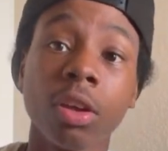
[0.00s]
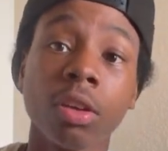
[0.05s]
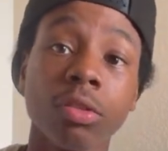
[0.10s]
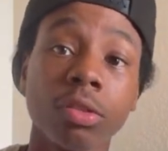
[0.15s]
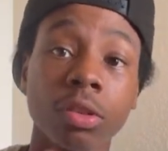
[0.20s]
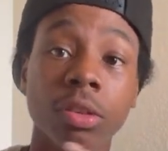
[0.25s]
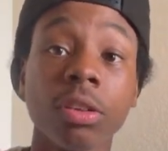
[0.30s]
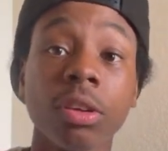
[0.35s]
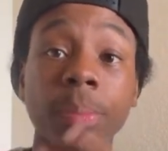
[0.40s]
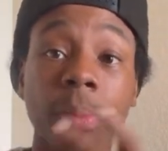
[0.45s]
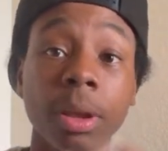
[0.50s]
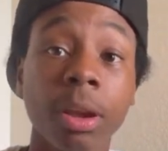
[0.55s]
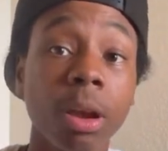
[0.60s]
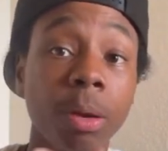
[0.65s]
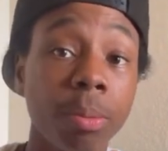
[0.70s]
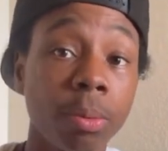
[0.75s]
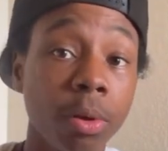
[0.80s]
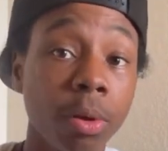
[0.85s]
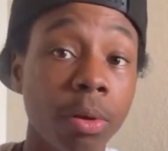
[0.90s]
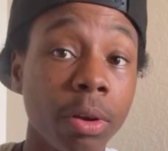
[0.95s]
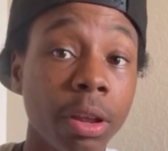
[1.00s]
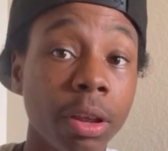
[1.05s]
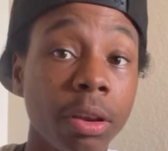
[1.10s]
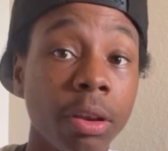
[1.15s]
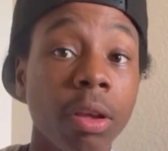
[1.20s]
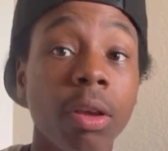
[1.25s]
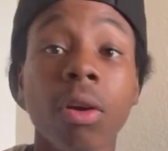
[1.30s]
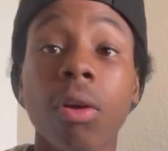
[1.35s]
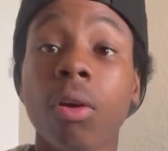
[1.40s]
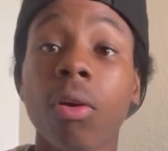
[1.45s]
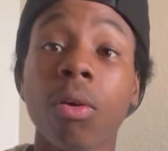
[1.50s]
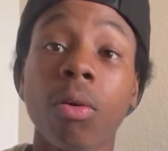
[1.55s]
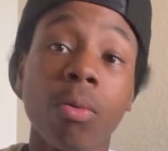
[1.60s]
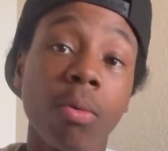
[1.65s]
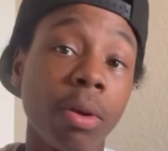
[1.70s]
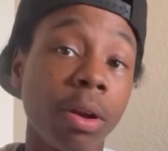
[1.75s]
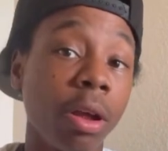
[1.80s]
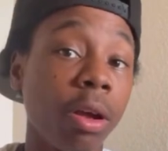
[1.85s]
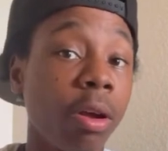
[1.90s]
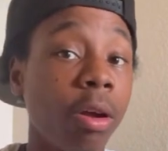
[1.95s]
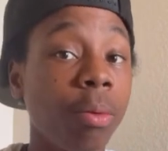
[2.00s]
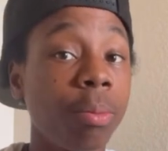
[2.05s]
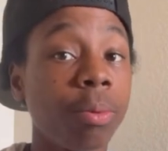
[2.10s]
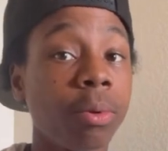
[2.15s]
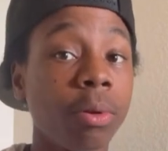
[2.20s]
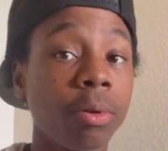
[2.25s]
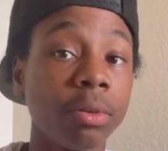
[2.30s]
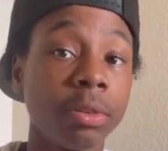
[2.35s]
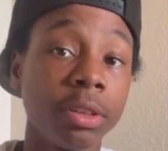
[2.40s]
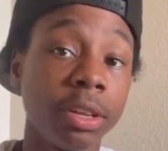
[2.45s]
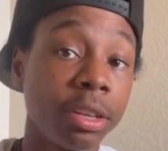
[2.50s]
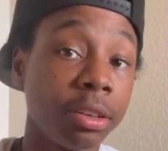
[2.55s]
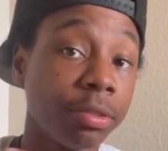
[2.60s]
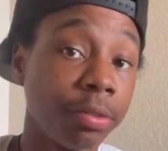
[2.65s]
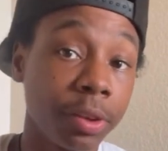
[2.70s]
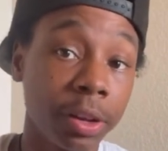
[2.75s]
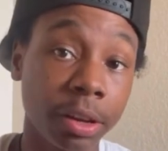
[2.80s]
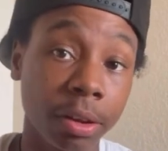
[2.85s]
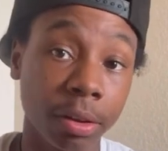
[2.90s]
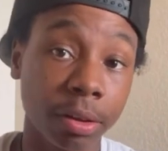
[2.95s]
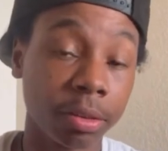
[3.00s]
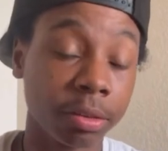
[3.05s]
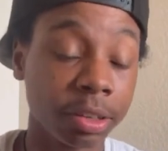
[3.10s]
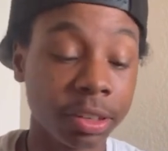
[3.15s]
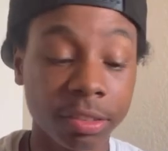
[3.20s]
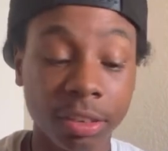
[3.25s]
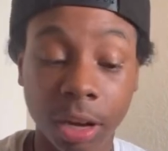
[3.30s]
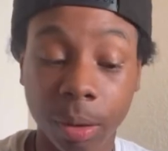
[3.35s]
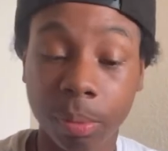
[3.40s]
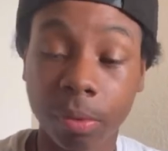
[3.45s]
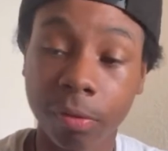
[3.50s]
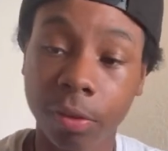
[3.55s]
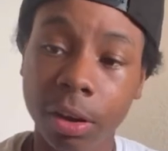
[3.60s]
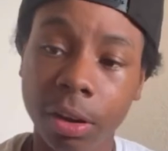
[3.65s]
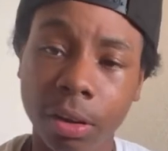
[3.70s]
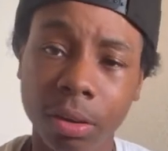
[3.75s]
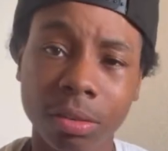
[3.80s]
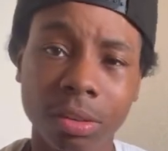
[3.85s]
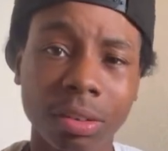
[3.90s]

so they can be uploaded on when I upload these videos, these type of videos.